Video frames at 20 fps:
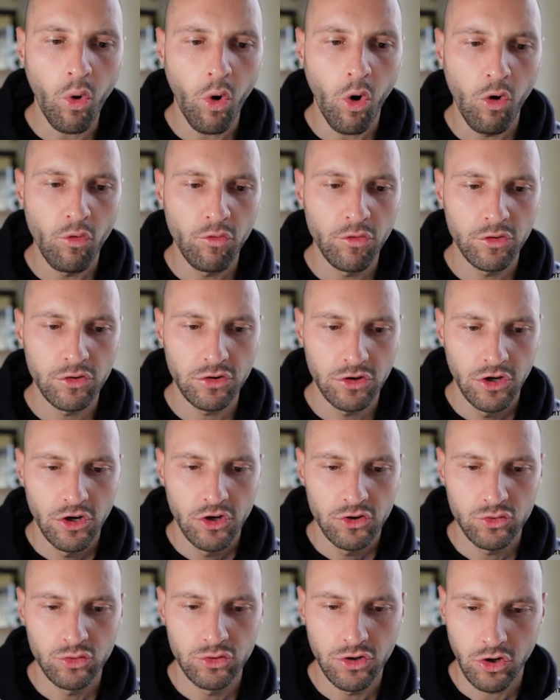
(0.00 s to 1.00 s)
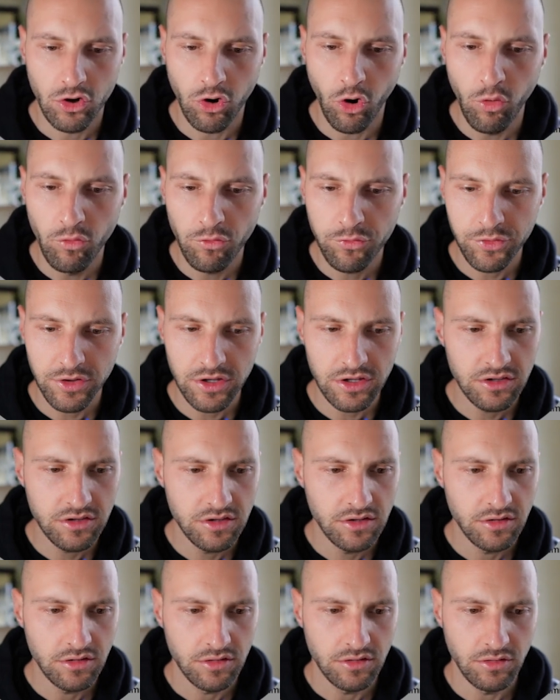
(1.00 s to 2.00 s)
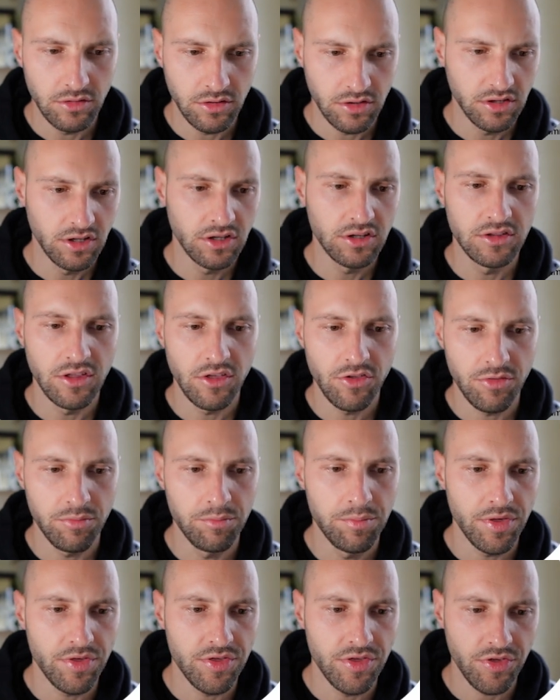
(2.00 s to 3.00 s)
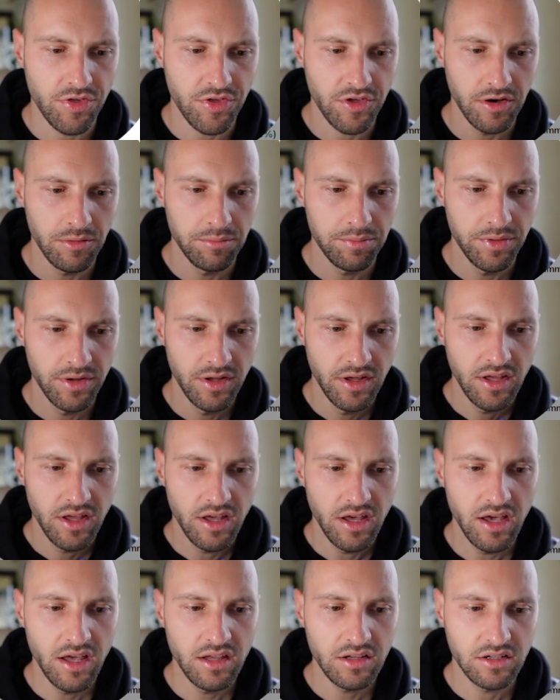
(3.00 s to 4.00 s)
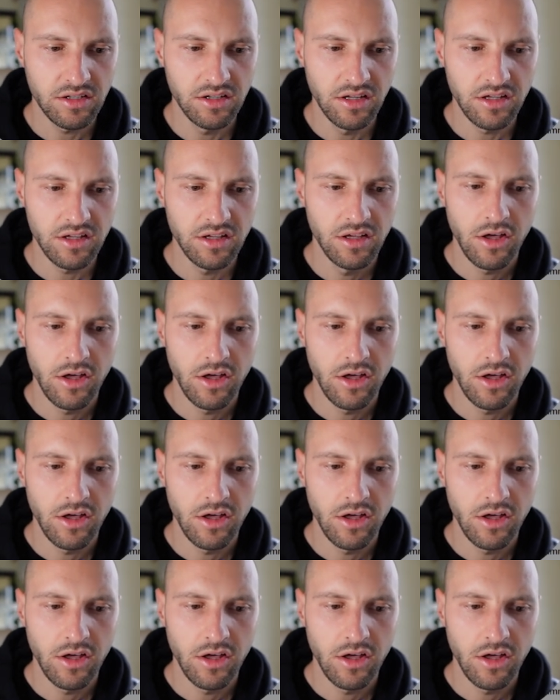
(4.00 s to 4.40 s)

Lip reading: over to the home feed, click this business hub and click